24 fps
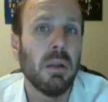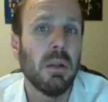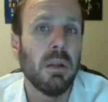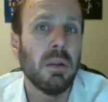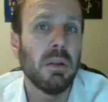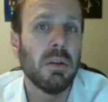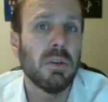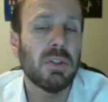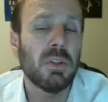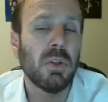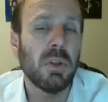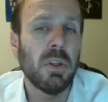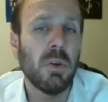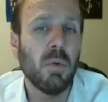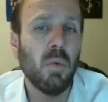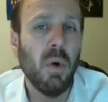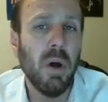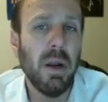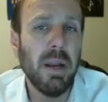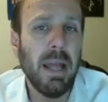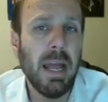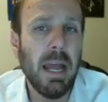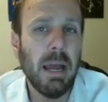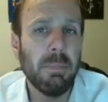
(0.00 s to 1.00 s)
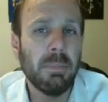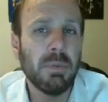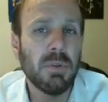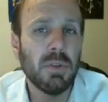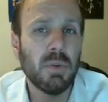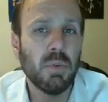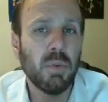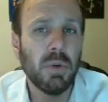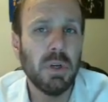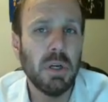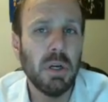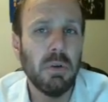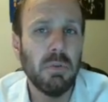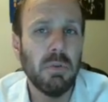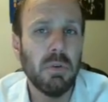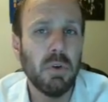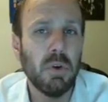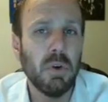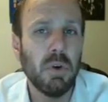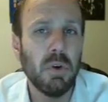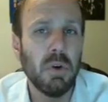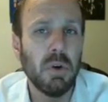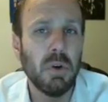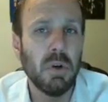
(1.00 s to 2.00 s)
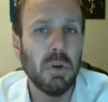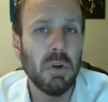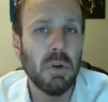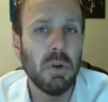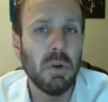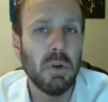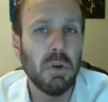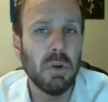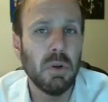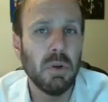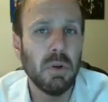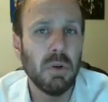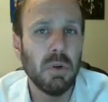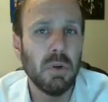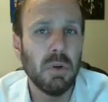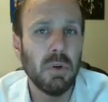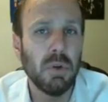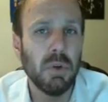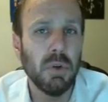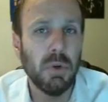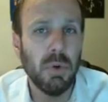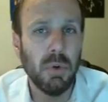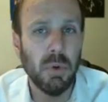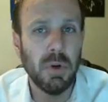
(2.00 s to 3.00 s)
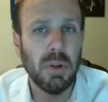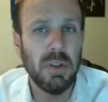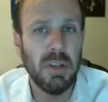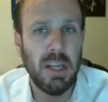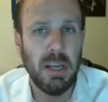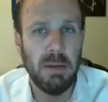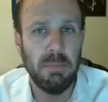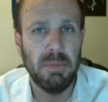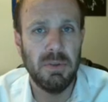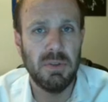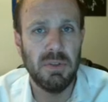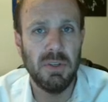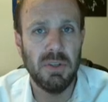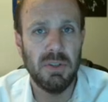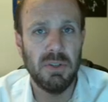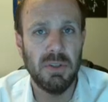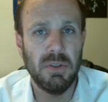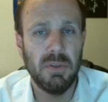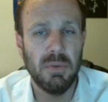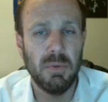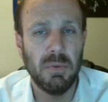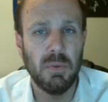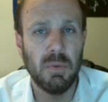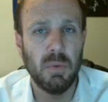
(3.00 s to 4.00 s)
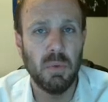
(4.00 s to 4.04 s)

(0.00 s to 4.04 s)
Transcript: so then what happens whenever you're in that position?